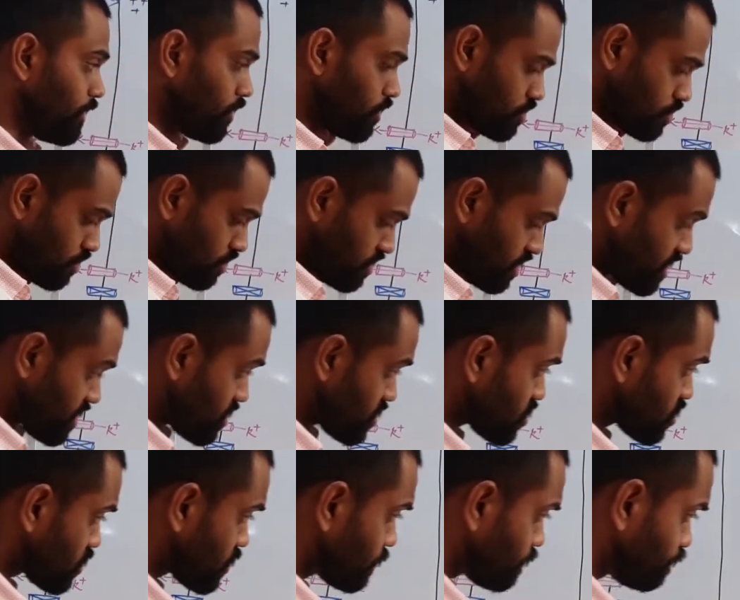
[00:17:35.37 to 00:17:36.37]
So
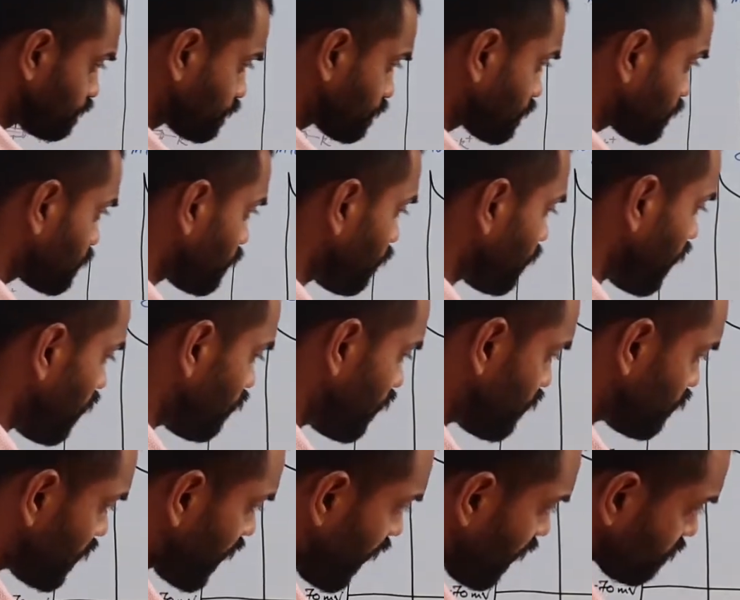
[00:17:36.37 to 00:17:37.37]
this, when
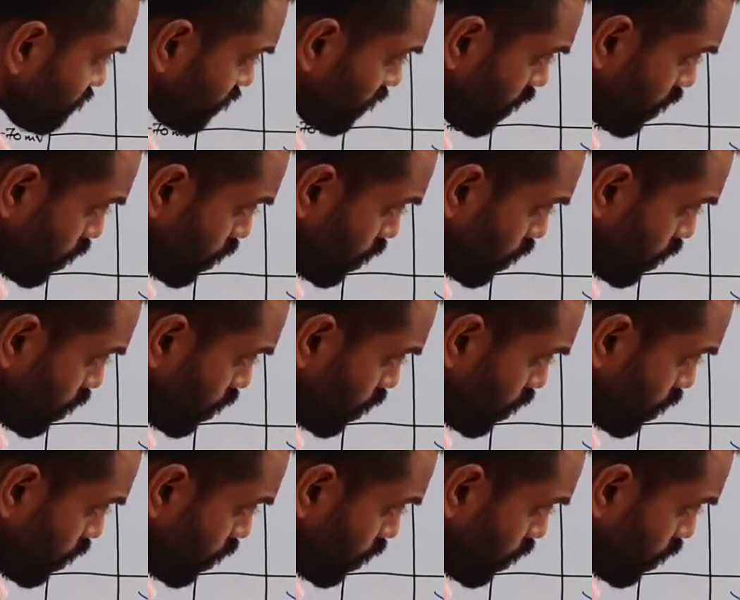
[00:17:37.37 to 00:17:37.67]
we have